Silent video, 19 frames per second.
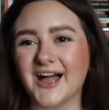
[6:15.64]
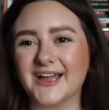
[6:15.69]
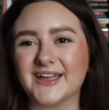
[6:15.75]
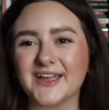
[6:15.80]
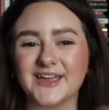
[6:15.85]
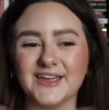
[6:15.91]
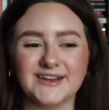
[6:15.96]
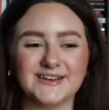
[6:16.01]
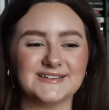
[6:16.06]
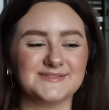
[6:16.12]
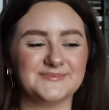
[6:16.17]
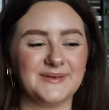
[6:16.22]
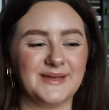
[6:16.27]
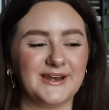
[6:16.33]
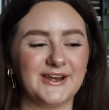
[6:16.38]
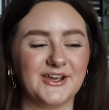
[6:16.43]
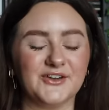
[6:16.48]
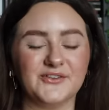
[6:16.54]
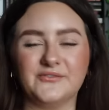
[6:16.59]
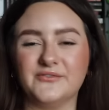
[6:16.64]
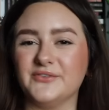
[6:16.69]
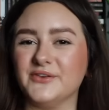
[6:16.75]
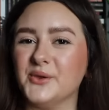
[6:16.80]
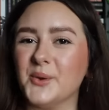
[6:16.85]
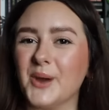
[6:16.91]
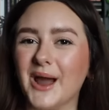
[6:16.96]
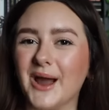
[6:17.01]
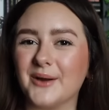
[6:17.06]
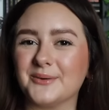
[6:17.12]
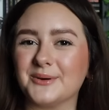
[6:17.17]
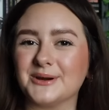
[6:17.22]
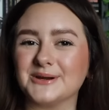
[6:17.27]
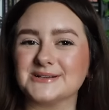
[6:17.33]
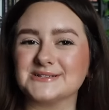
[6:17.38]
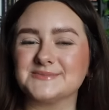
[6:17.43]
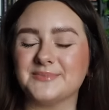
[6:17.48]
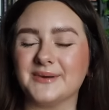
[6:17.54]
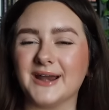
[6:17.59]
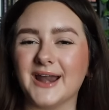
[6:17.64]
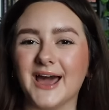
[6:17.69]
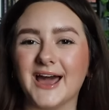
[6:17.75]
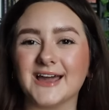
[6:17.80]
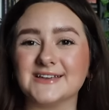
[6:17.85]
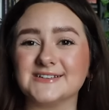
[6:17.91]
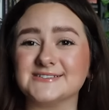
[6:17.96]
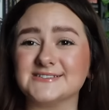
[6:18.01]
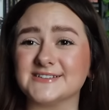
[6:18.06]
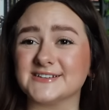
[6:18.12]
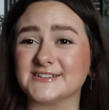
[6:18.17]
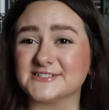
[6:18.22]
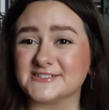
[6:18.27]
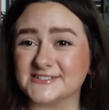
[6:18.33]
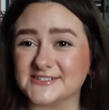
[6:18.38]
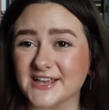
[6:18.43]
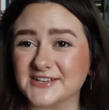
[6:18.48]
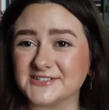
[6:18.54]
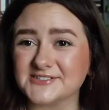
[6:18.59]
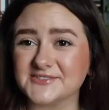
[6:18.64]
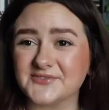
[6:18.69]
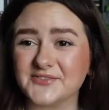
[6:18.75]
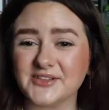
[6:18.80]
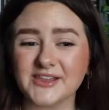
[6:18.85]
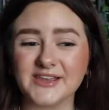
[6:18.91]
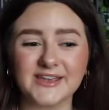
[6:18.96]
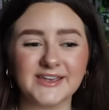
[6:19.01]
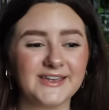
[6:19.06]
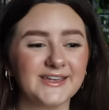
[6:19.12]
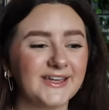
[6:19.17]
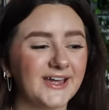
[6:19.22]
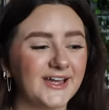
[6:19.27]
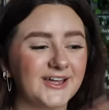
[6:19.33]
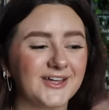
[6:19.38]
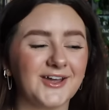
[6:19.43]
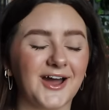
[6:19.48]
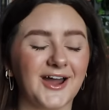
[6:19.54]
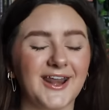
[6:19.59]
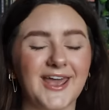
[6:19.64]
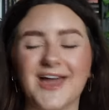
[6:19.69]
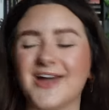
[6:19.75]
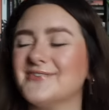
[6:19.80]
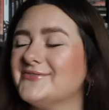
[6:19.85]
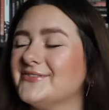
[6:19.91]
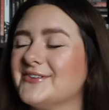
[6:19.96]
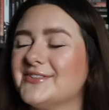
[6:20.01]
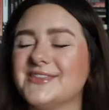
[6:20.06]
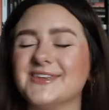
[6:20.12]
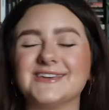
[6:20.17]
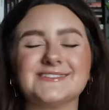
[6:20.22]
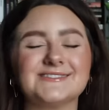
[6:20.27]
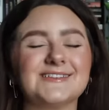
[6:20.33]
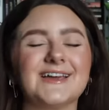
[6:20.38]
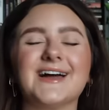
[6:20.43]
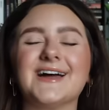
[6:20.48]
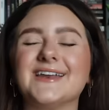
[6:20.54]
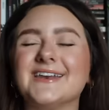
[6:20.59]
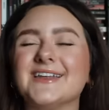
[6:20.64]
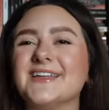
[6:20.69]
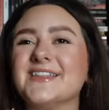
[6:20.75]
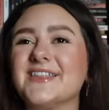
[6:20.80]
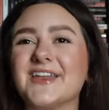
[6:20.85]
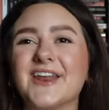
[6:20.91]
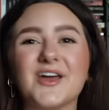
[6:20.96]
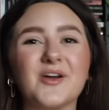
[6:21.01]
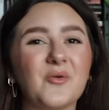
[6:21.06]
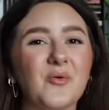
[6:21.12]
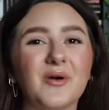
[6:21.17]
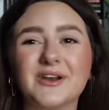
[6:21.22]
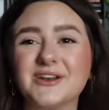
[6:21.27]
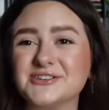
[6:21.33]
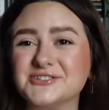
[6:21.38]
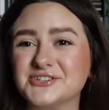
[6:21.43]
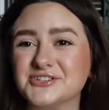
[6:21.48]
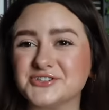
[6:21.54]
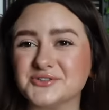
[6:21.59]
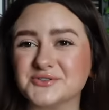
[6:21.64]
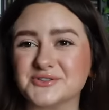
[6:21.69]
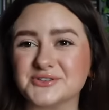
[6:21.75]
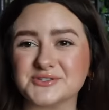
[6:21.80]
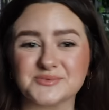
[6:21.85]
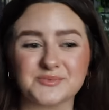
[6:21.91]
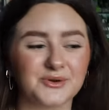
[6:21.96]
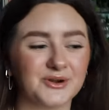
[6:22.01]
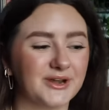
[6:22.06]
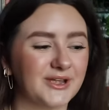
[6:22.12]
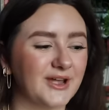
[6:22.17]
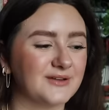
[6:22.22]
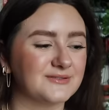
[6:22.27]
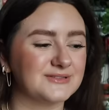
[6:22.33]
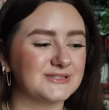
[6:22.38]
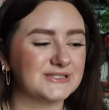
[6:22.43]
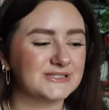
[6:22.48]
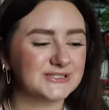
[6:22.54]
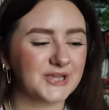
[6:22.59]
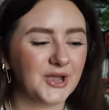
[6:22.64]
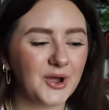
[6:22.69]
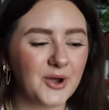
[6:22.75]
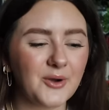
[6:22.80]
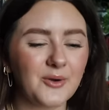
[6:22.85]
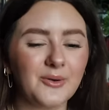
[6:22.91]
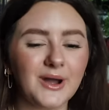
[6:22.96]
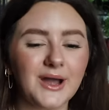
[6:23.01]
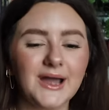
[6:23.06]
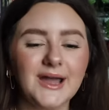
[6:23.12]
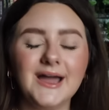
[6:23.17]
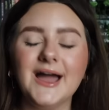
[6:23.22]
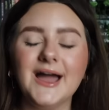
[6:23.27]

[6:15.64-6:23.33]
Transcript: It has been a few hours, but I successfully got everything done that I wanted to do this morning. I was so